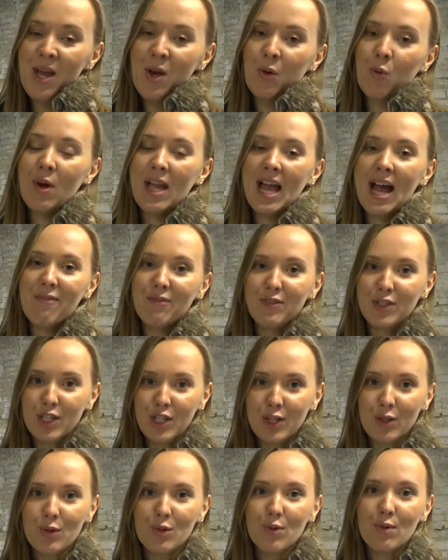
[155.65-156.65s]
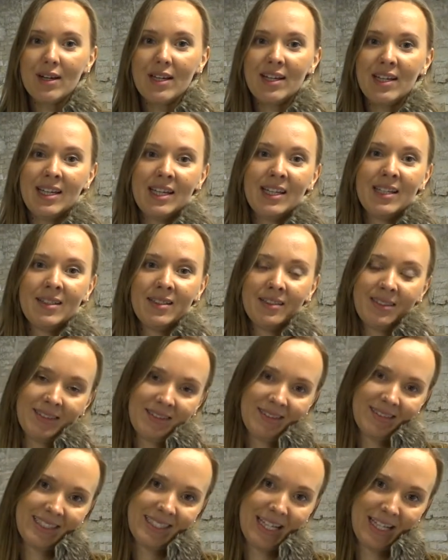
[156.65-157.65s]
We have new
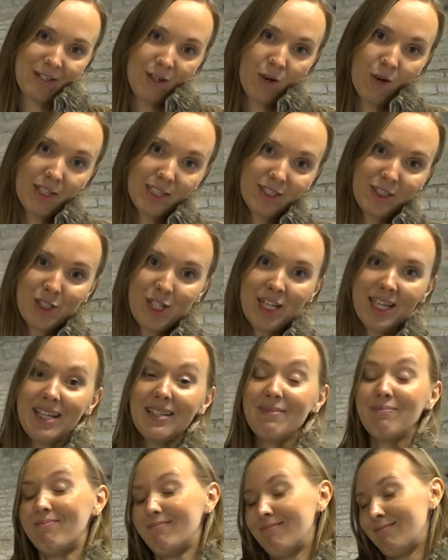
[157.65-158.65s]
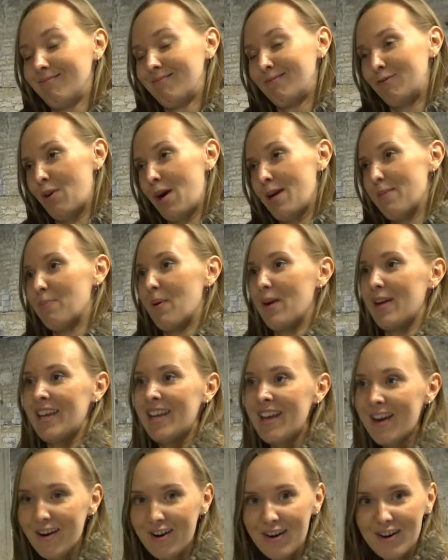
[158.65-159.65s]
technology right by
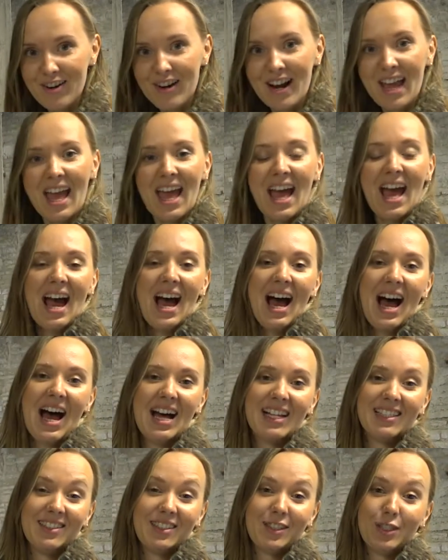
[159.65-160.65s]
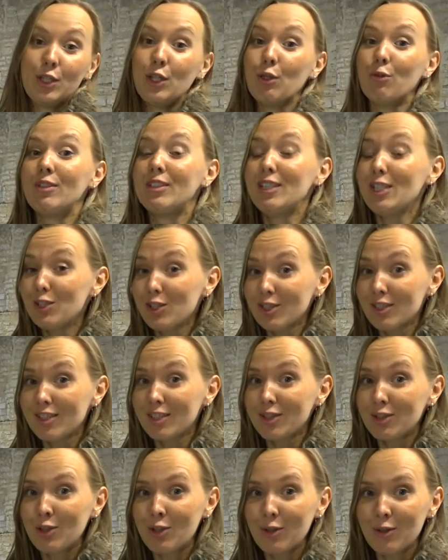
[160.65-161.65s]
here and new digital
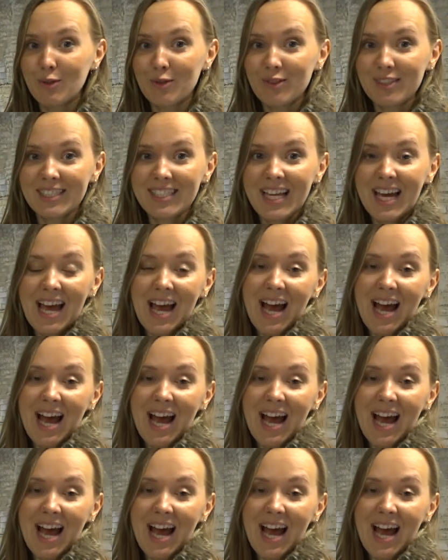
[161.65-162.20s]
tools,